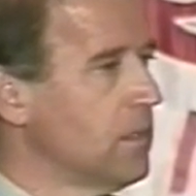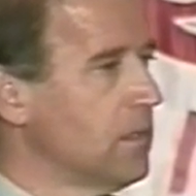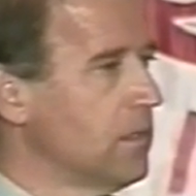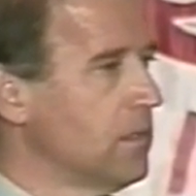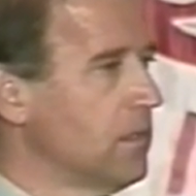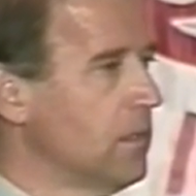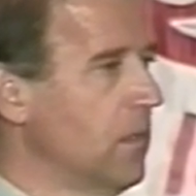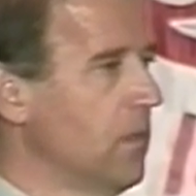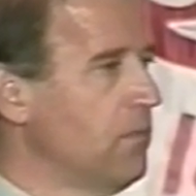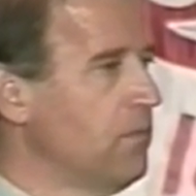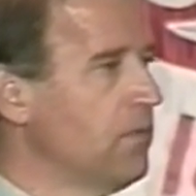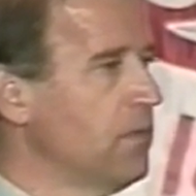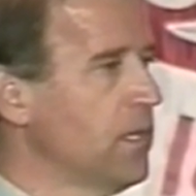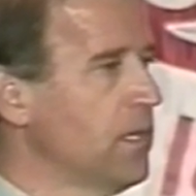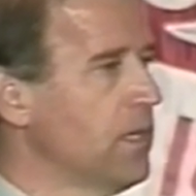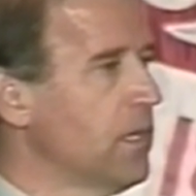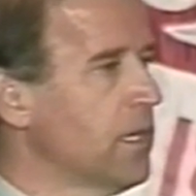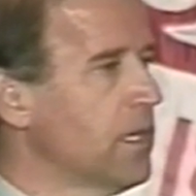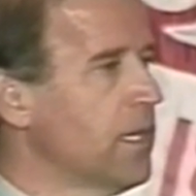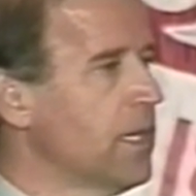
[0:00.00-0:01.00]
who hopefully
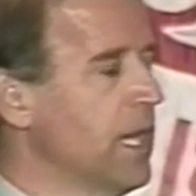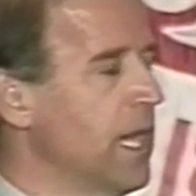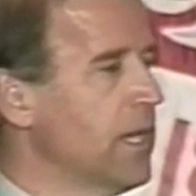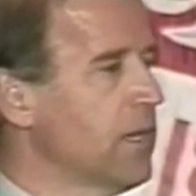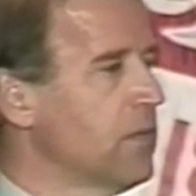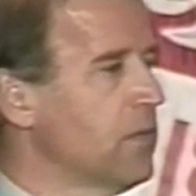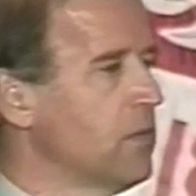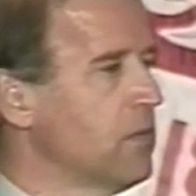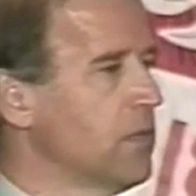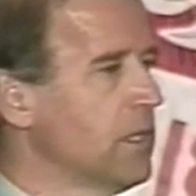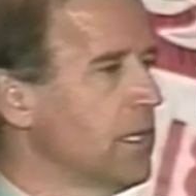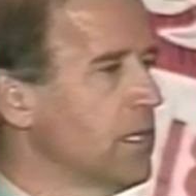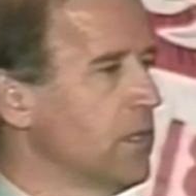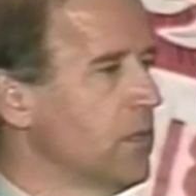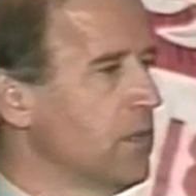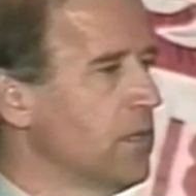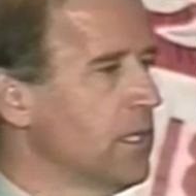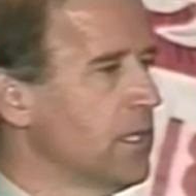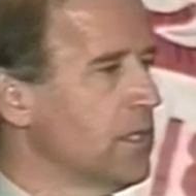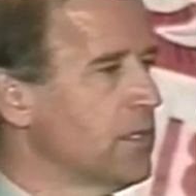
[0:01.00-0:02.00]
are not only
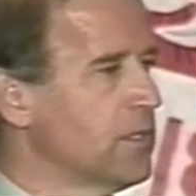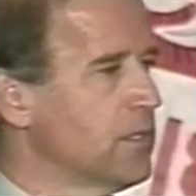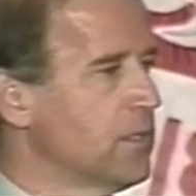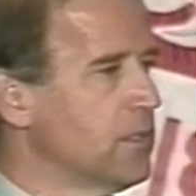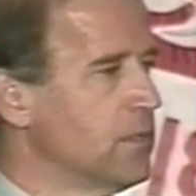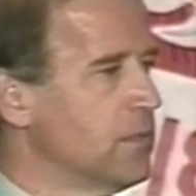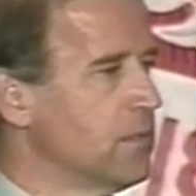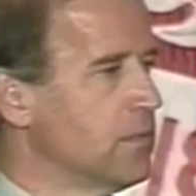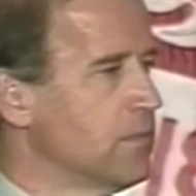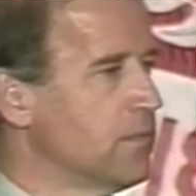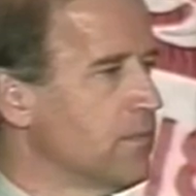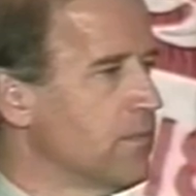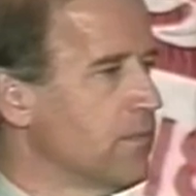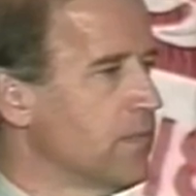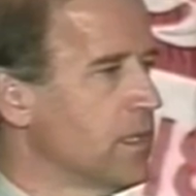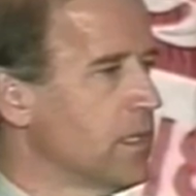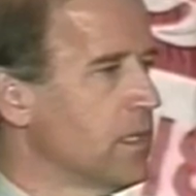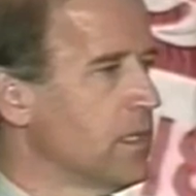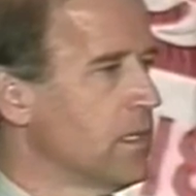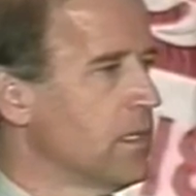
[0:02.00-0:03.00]
going to
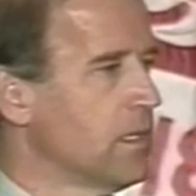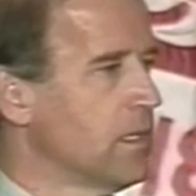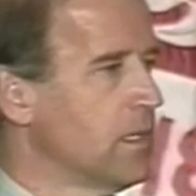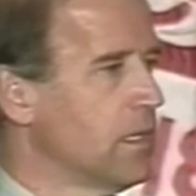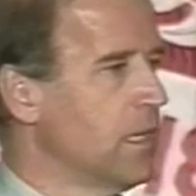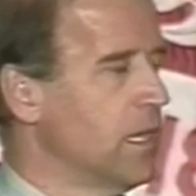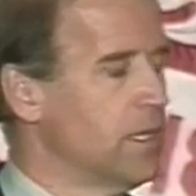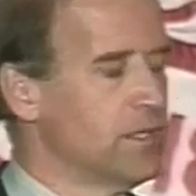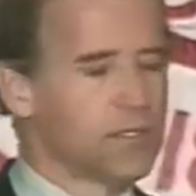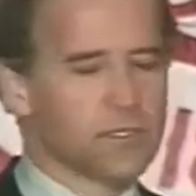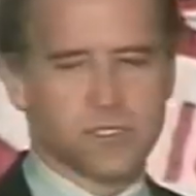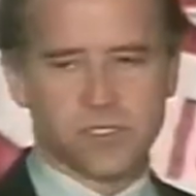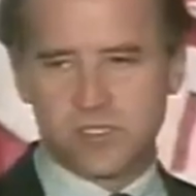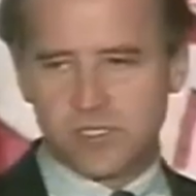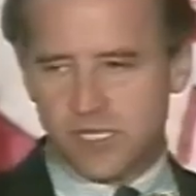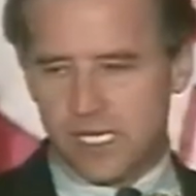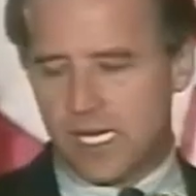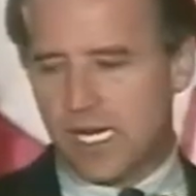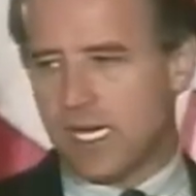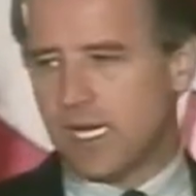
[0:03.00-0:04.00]

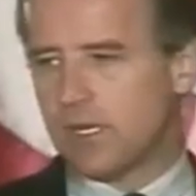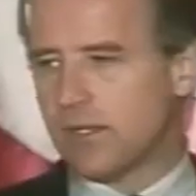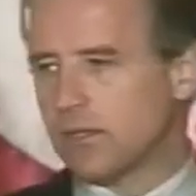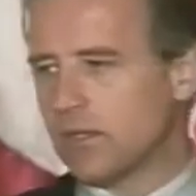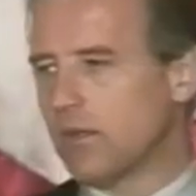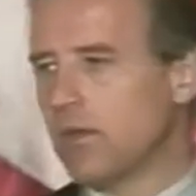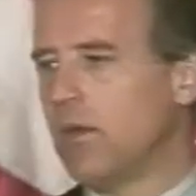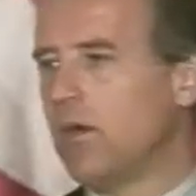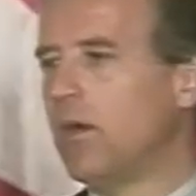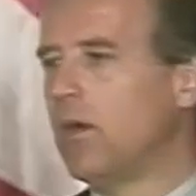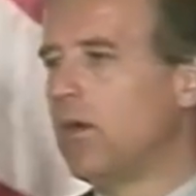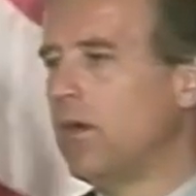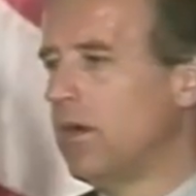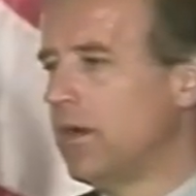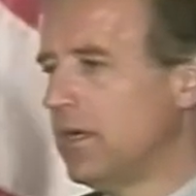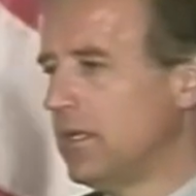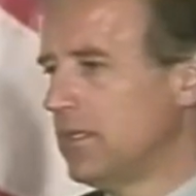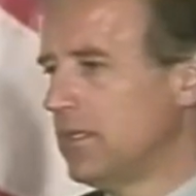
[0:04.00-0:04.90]
understand the law,